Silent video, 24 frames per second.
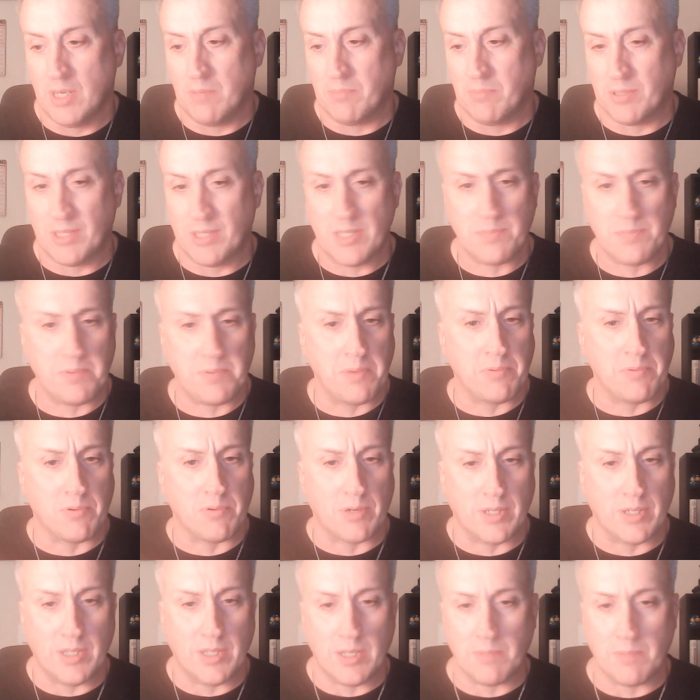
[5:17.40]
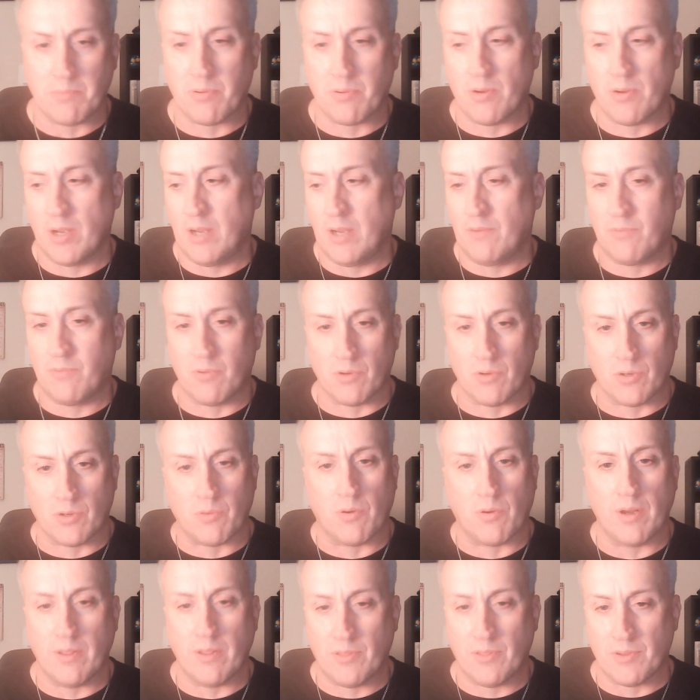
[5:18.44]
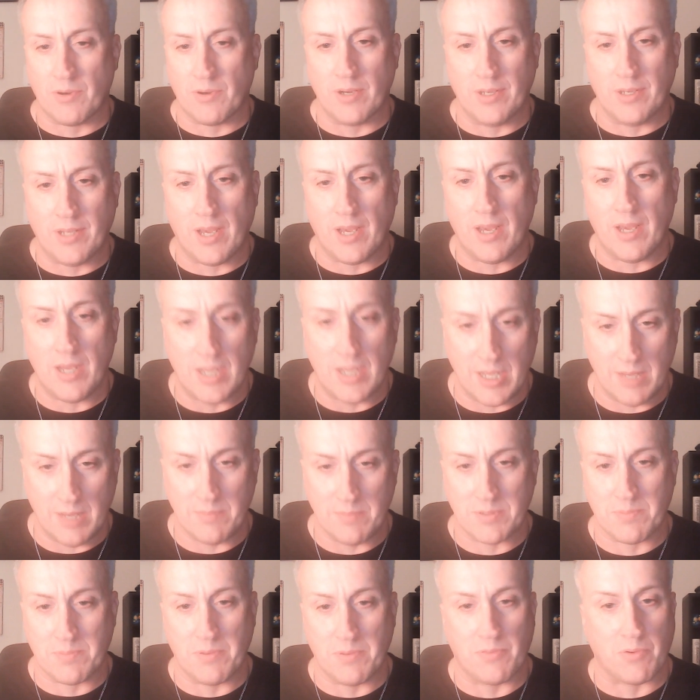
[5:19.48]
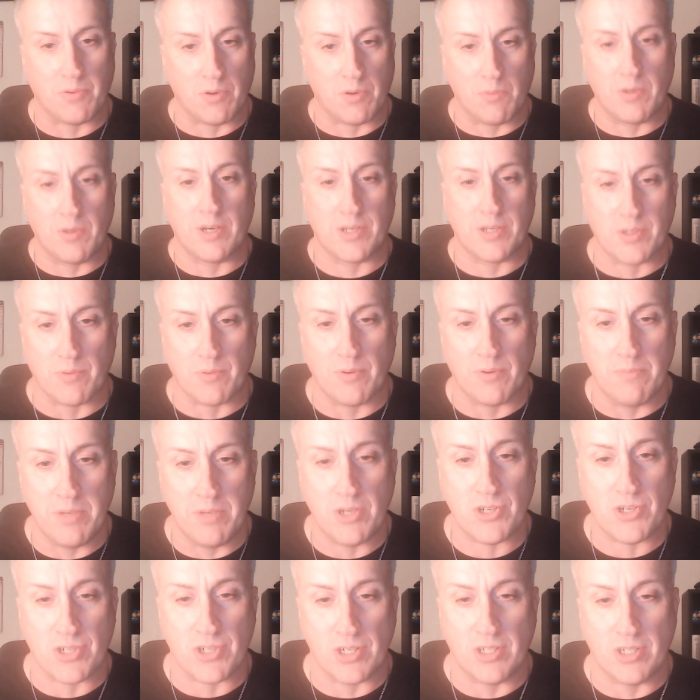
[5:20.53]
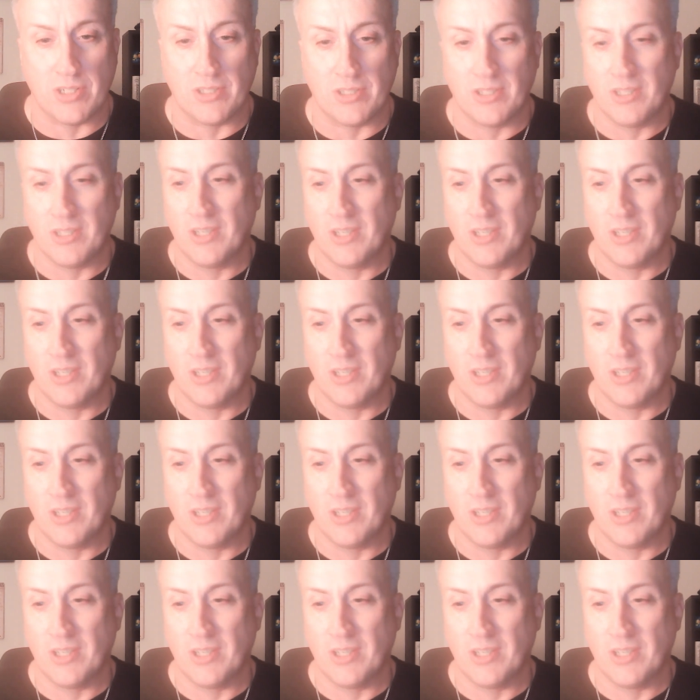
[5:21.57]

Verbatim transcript: But these people were getting prayed for 20, 30 times before it went into remission.